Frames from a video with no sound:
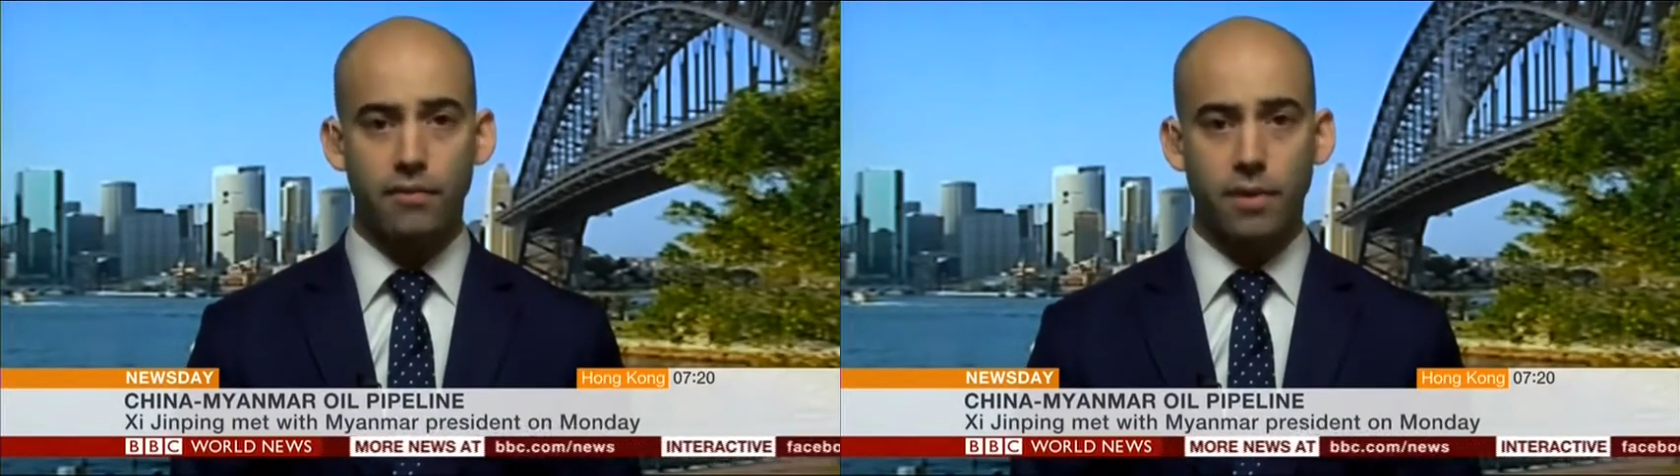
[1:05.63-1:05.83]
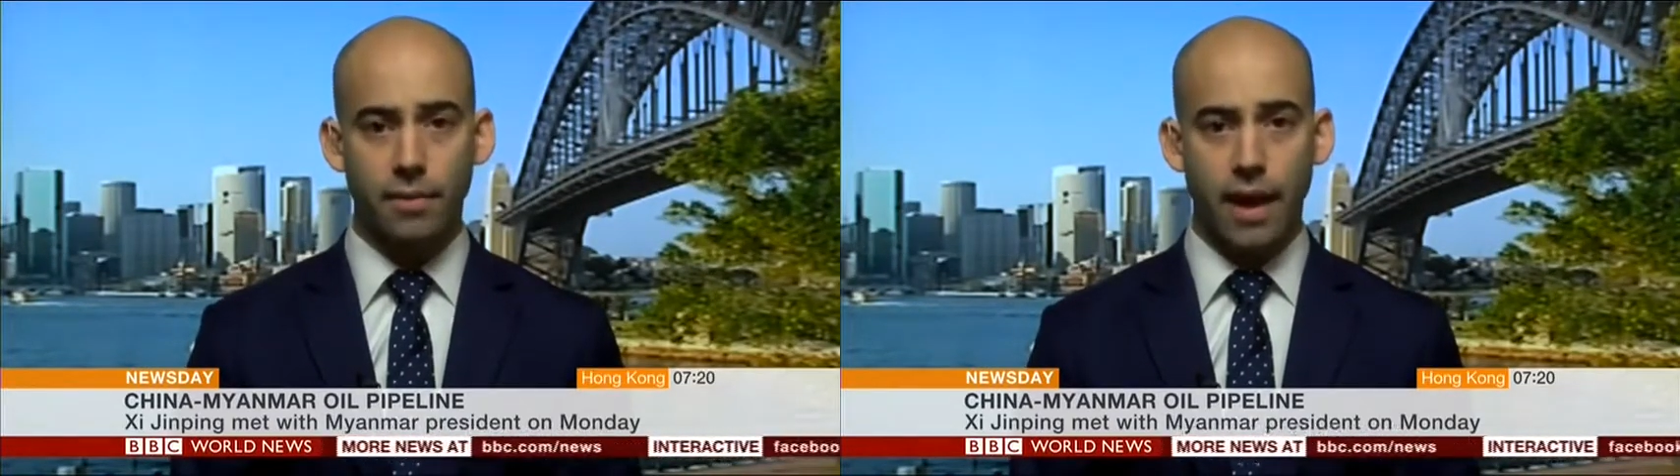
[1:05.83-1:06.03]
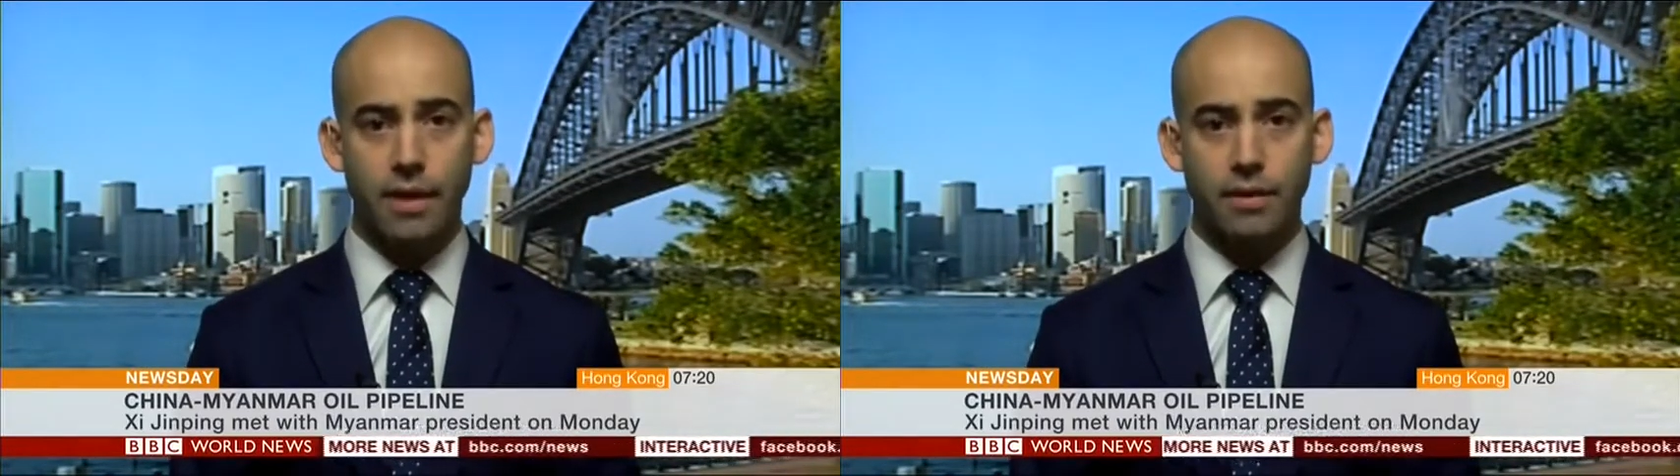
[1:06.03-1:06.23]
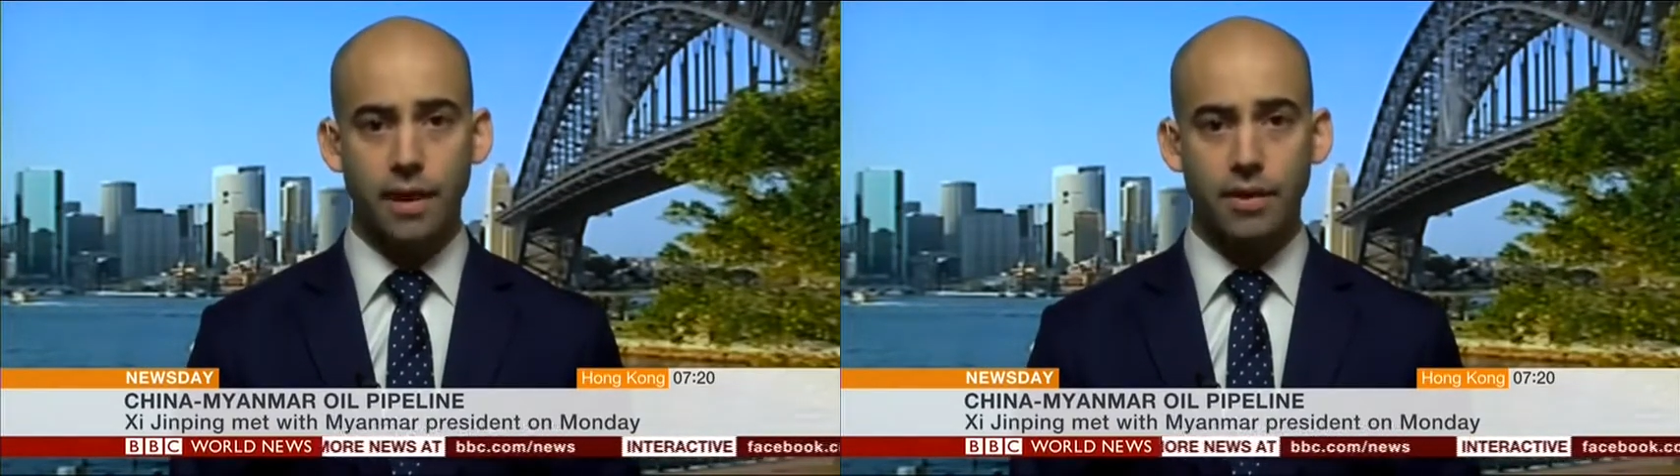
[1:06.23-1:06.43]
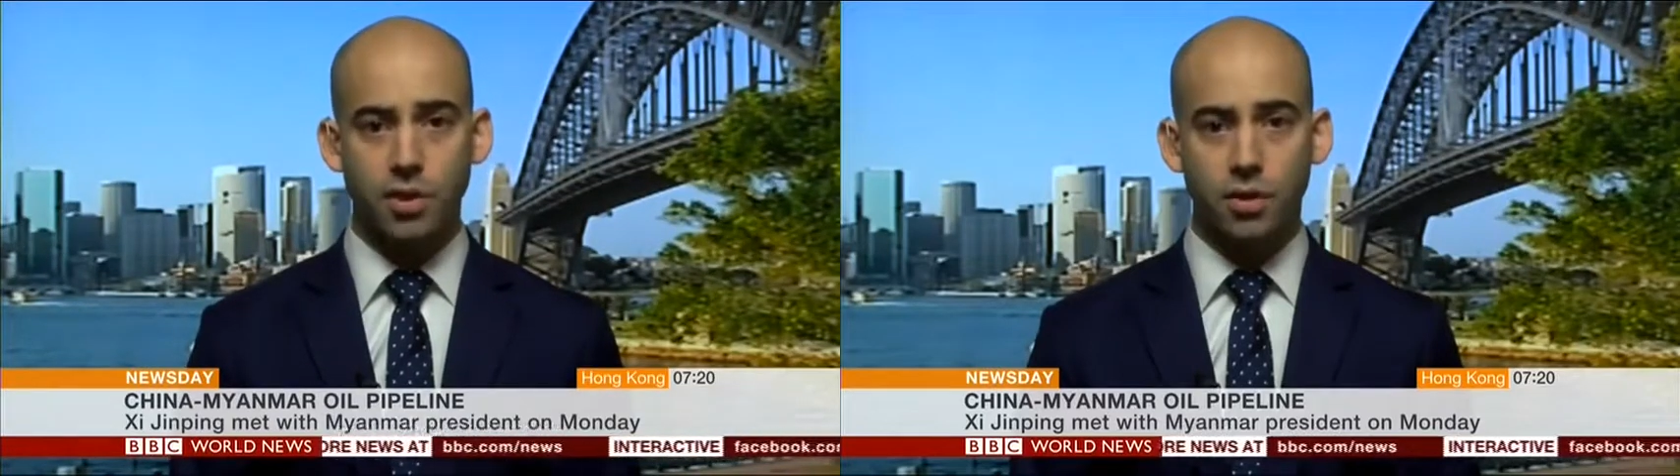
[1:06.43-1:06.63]
from
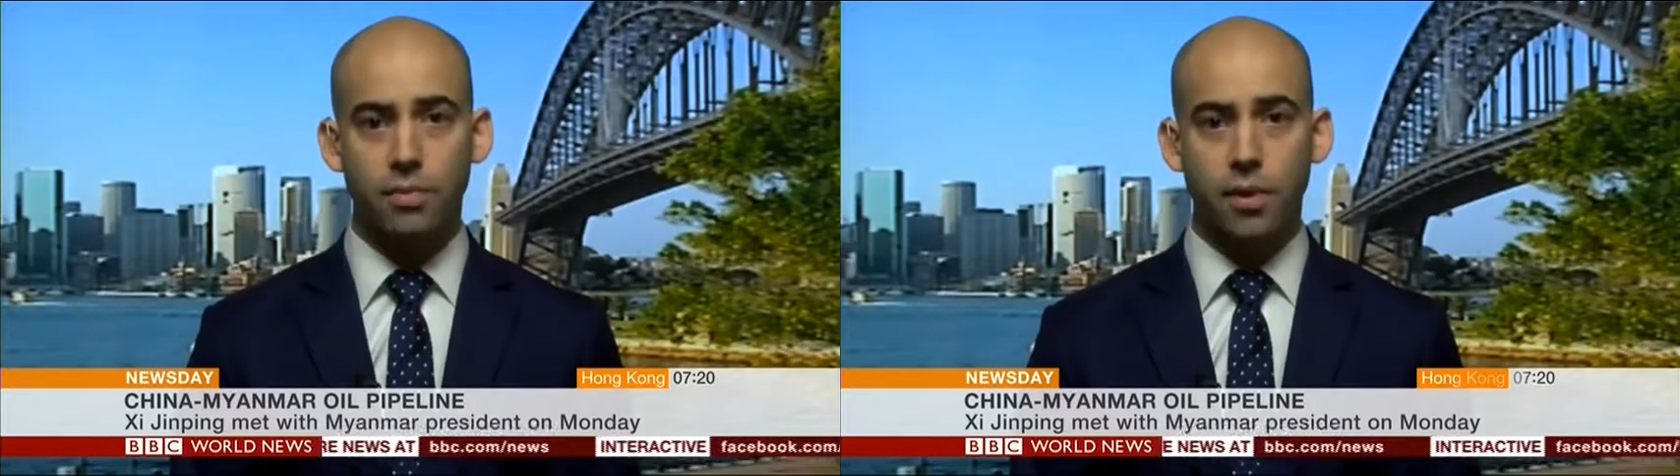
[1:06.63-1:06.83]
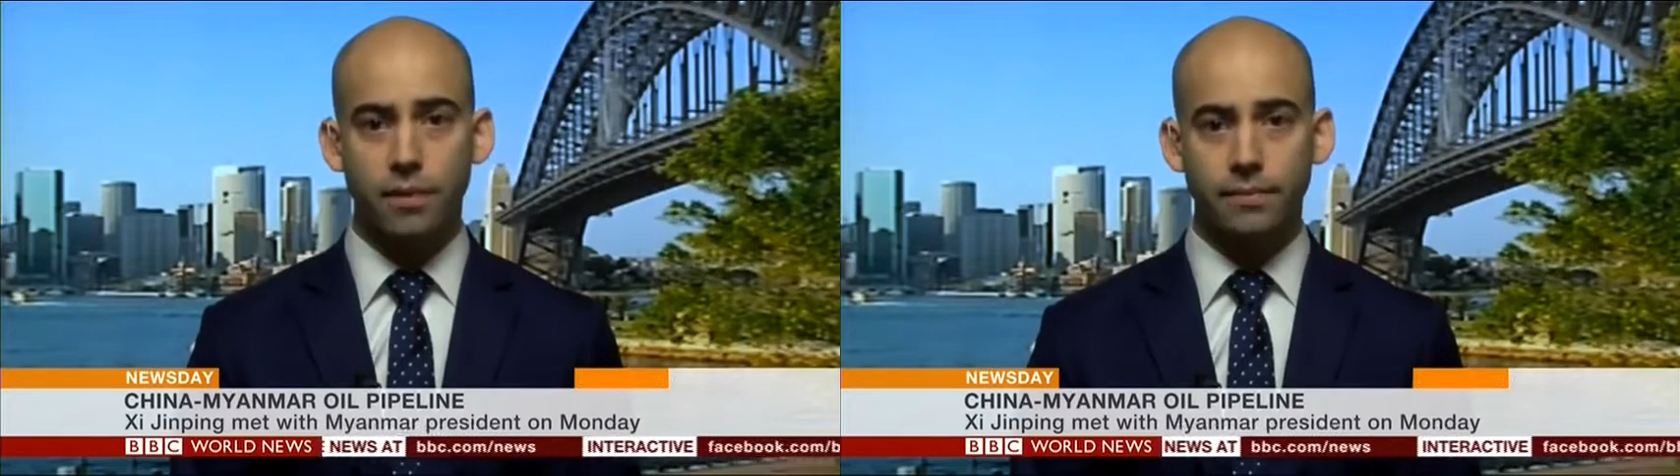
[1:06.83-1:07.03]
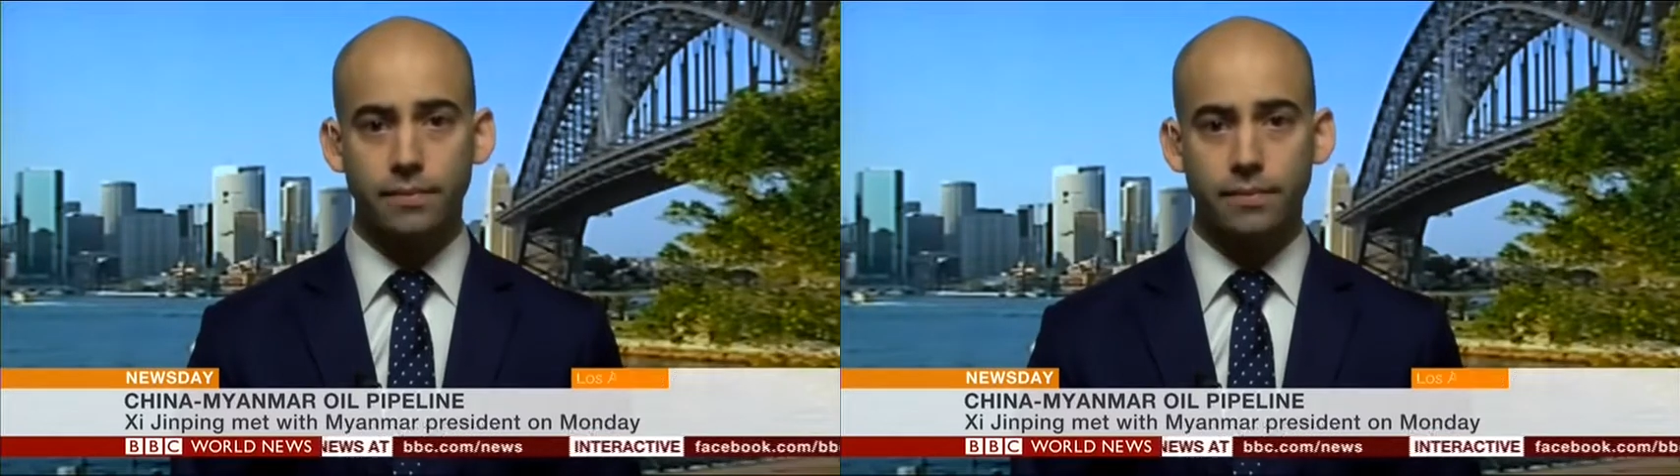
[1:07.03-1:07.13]
that choke point.